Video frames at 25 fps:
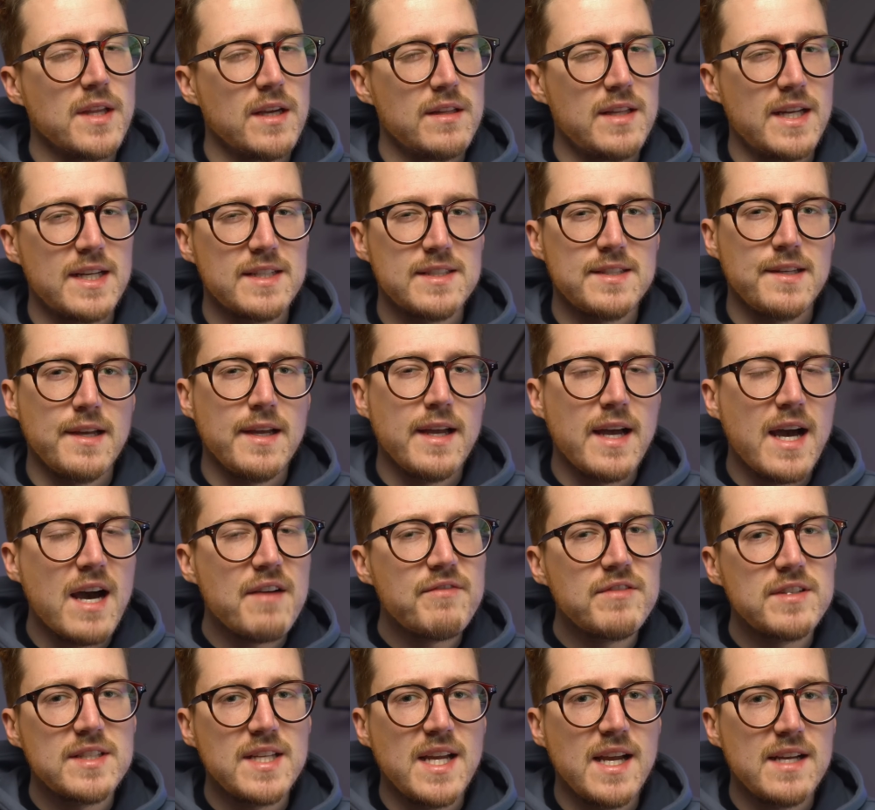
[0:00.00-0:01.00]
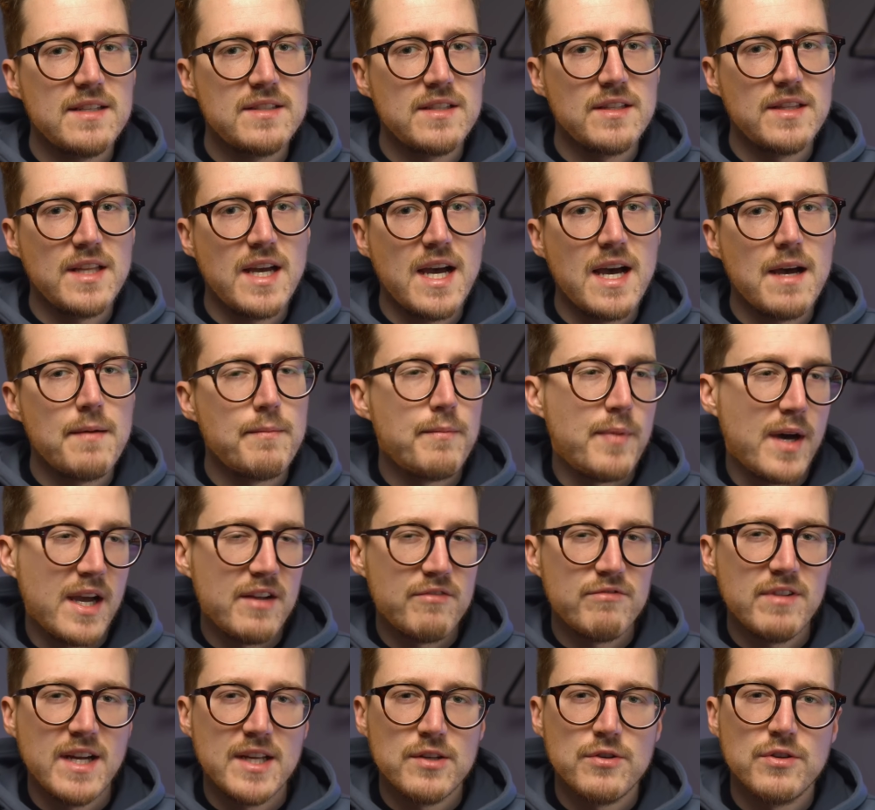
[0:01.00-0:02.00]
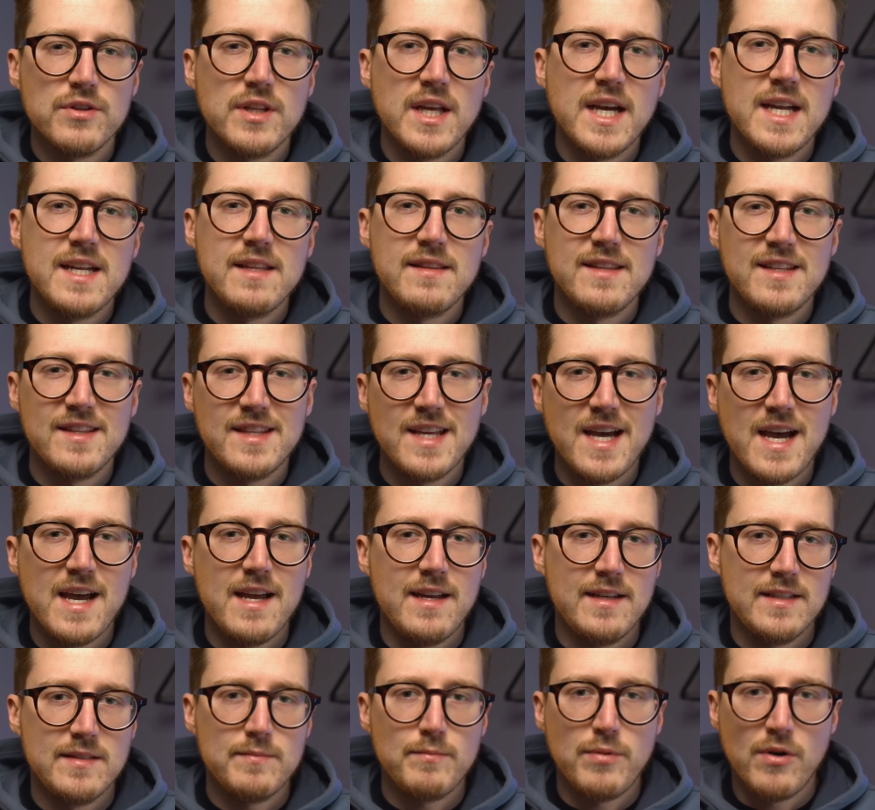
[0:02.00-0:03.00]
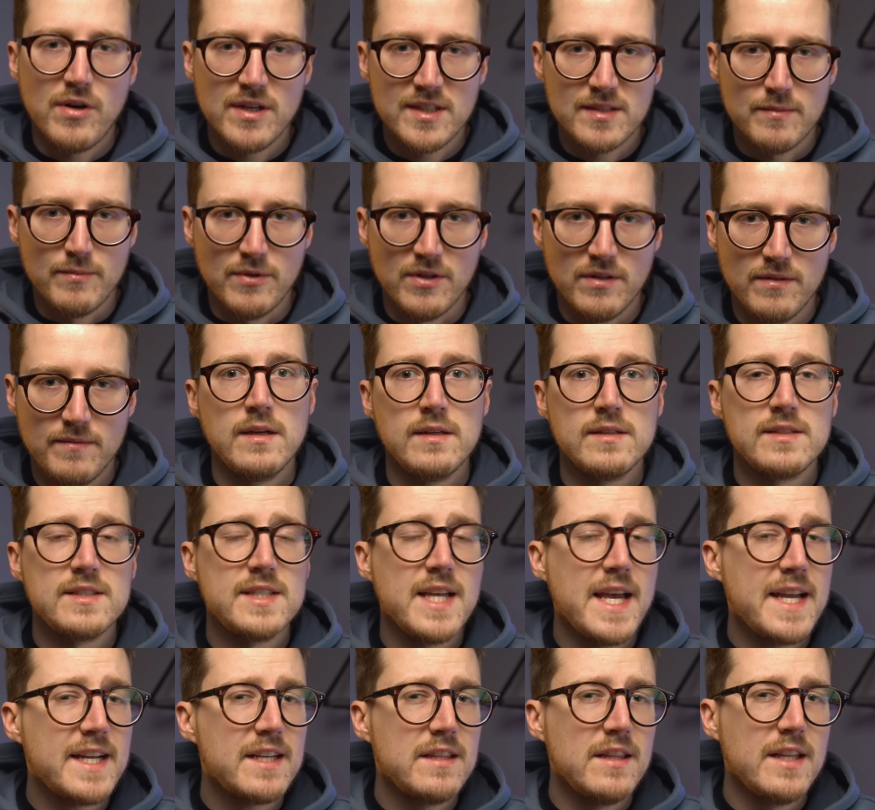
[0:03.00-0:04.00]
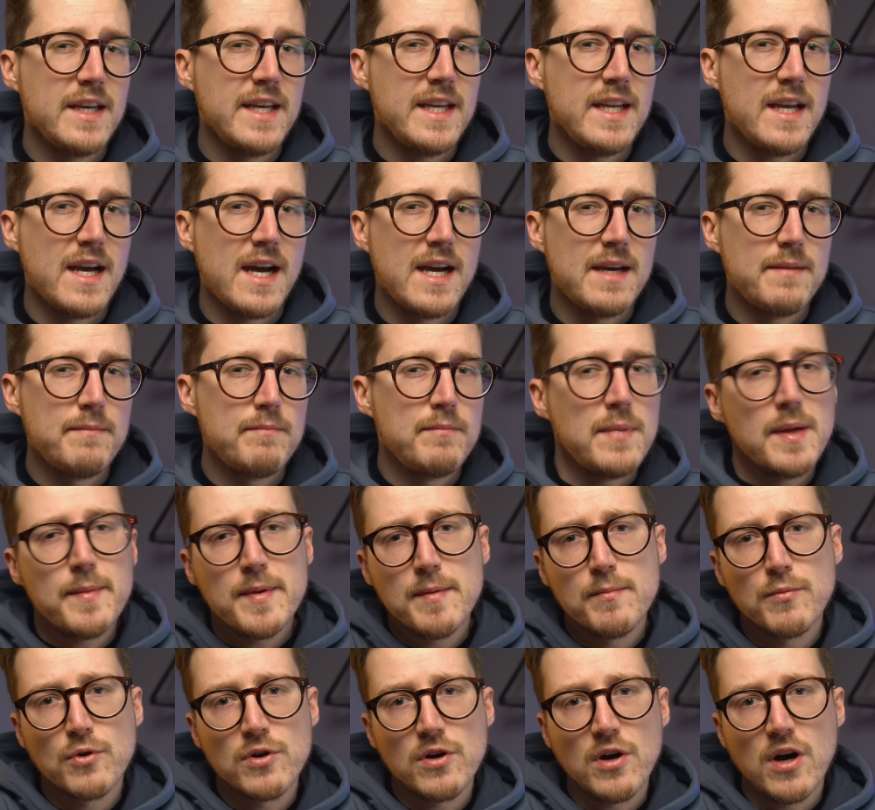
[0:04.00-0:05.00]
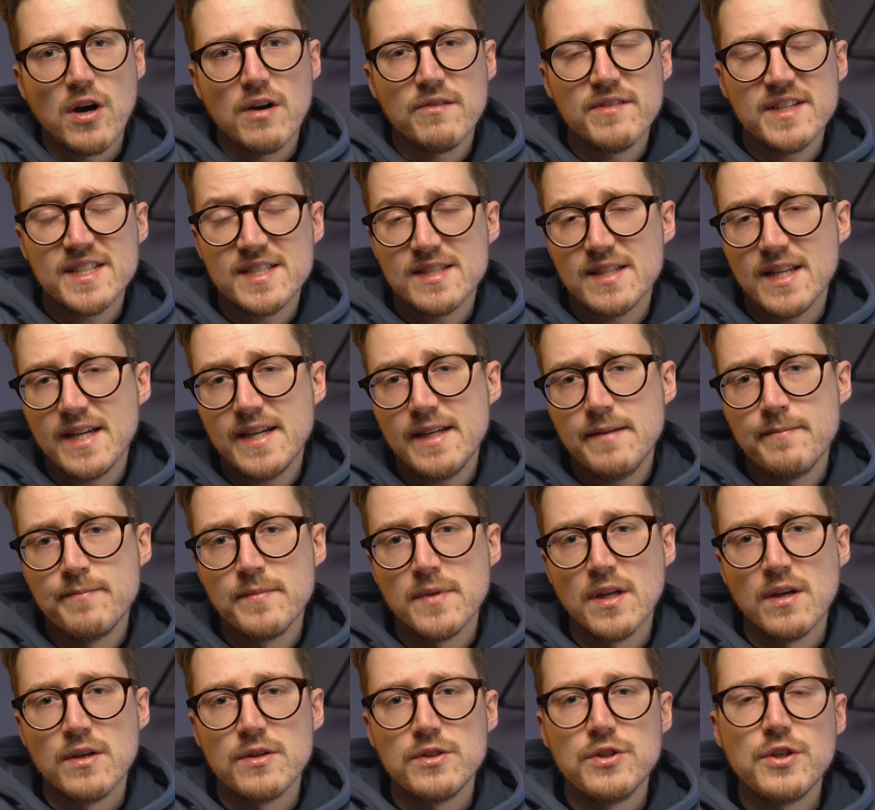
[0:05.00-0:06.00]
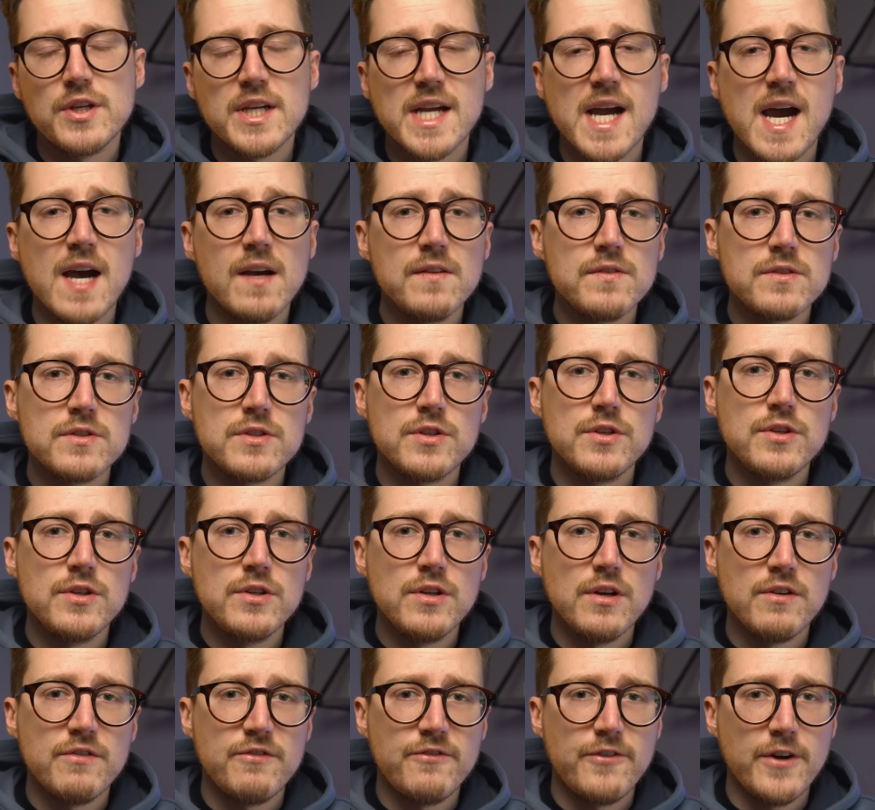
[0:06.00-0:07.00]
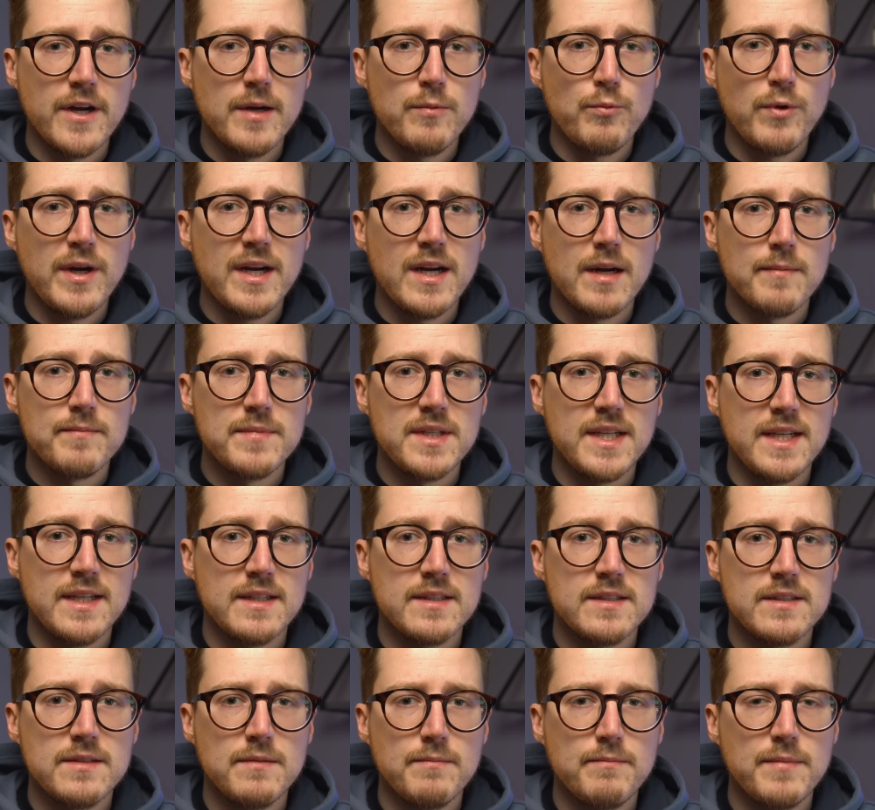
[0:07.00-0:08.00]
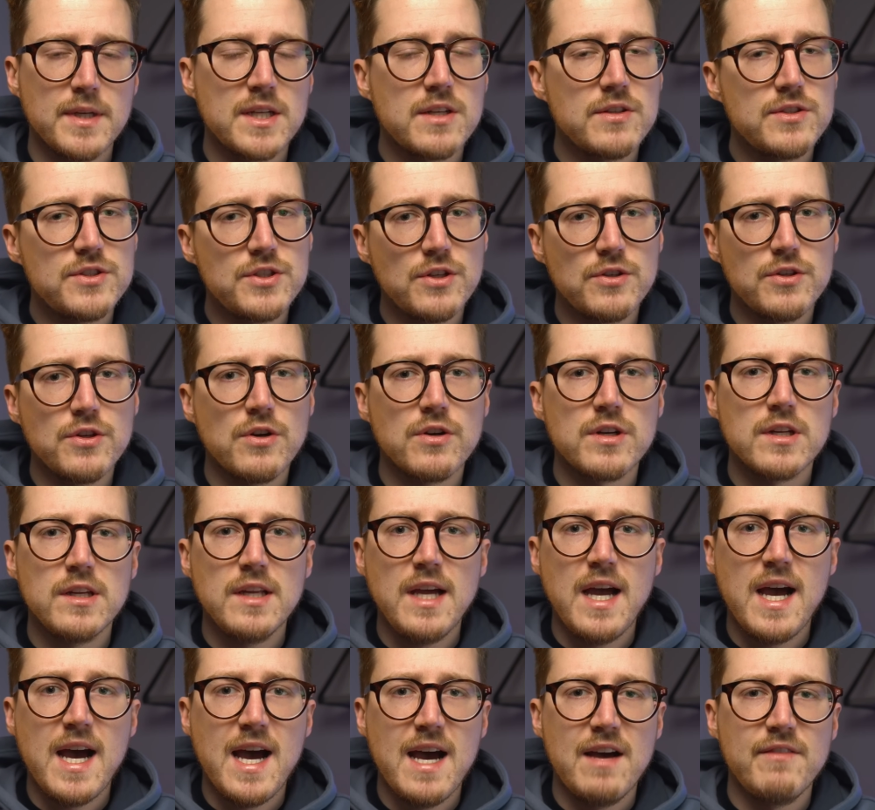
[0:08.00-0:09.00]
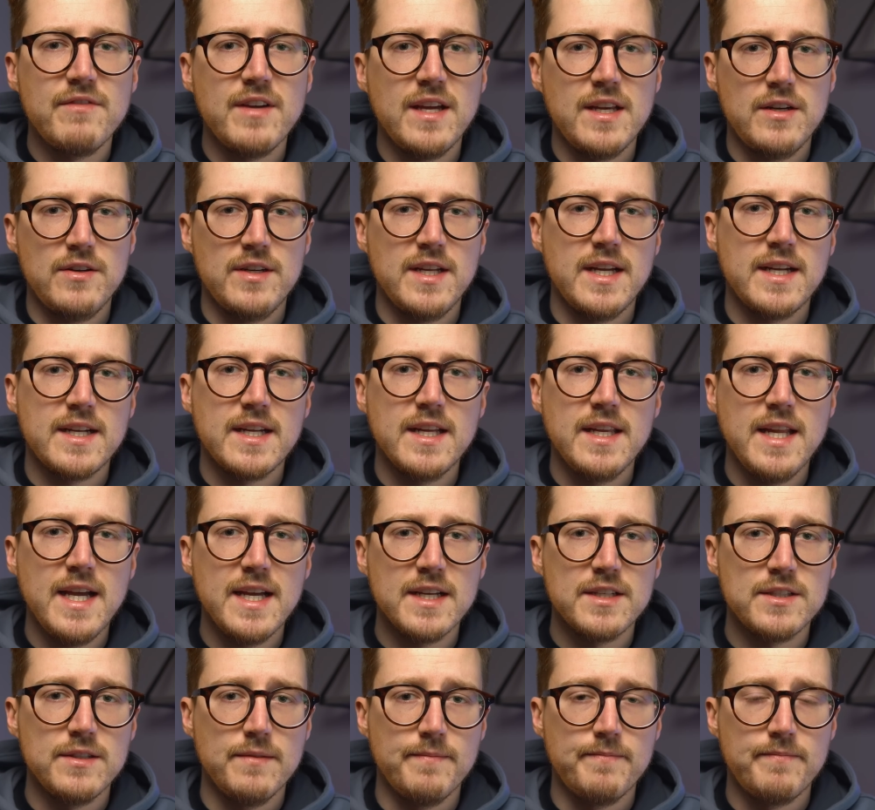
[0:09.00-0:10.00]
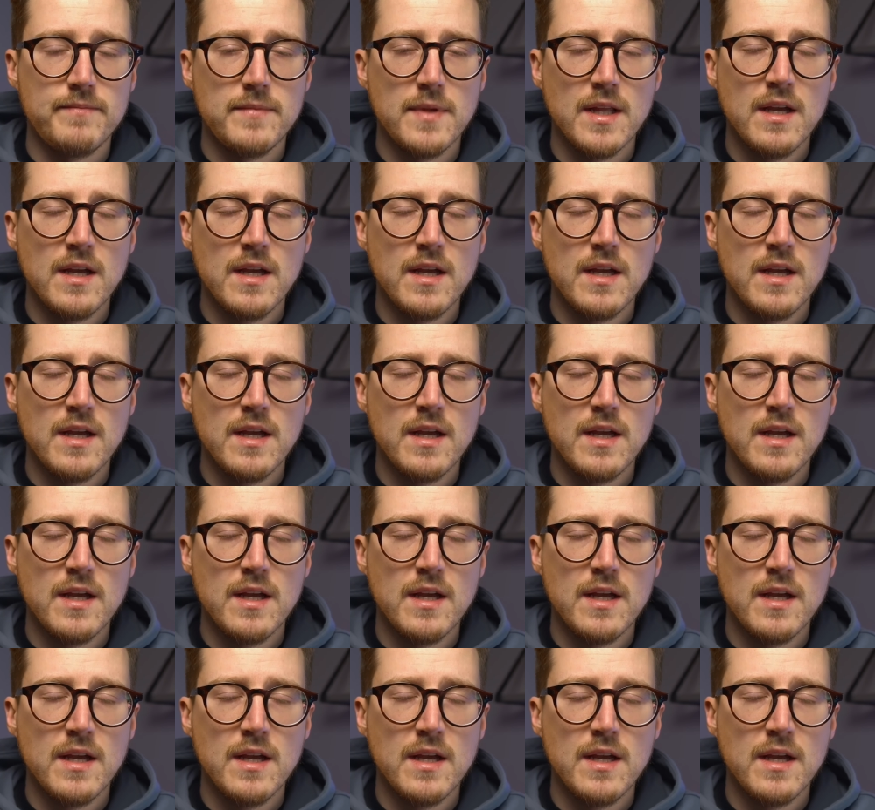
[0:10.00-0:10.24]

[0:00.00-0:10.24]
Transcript: Like I say, I haven't tested that, but I've read online that that is possible. Secondly, and maybe more obviously, you can't do firmware updates because you're not going to have internet connection.